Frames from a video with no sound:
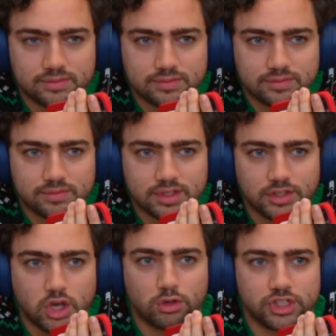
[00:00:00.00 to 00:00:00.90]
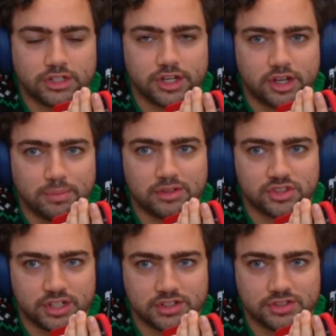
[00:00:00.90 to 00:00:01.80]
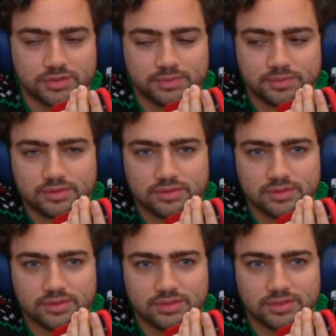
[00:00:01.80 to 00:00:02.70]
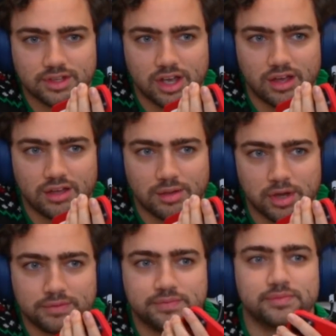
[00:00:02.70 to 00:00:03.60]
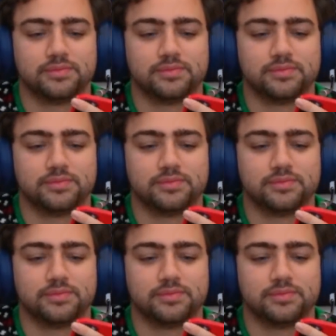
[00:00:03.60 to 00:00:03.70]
Yeah. Yo, JJ, come downstairs. Okay. But